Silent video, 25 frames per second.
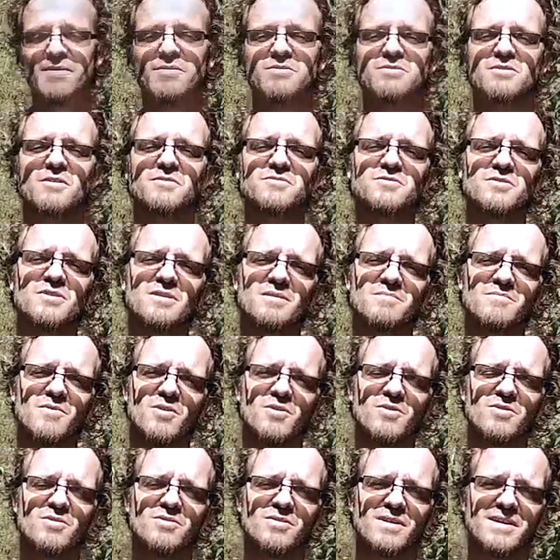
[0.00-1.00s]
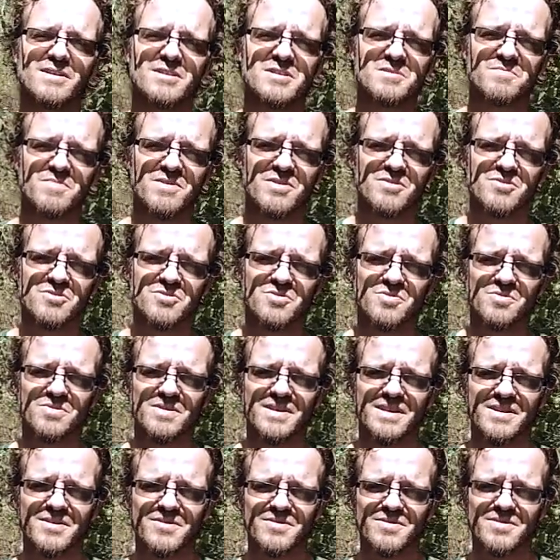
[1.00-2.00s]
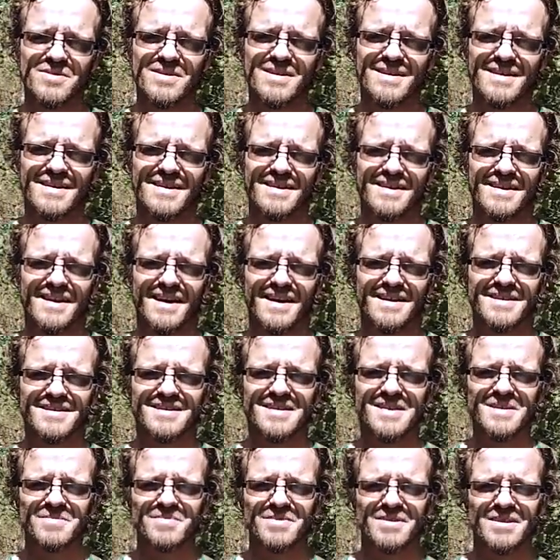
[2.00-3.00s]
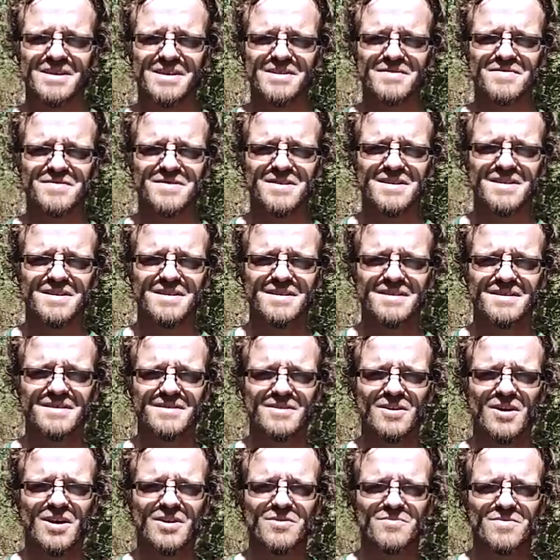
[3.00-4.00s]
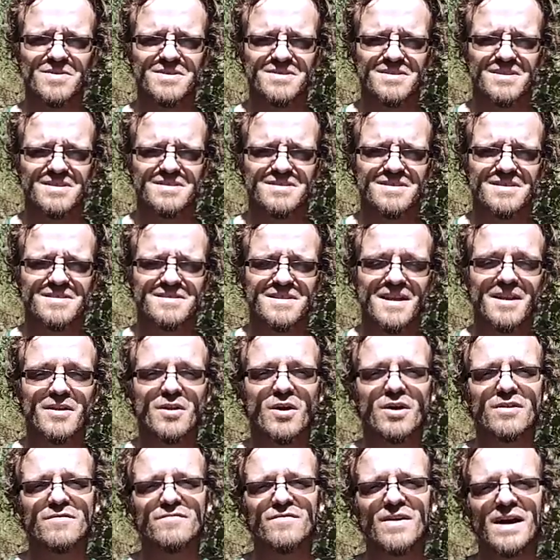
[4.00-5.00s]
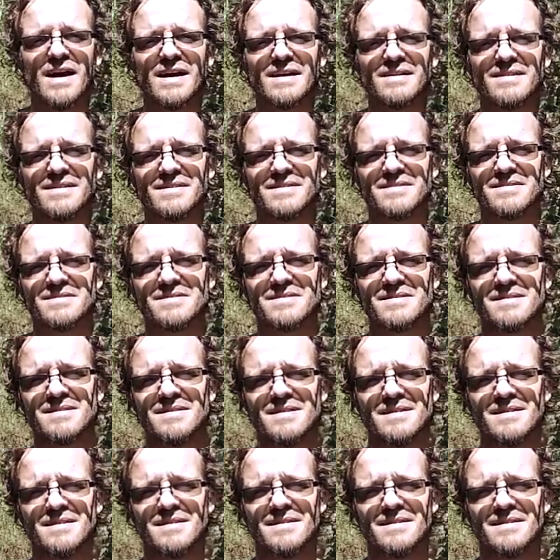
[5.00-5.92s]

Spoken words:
He was also a moral and spiritual leader, and he believed in non-resistance and non-violence.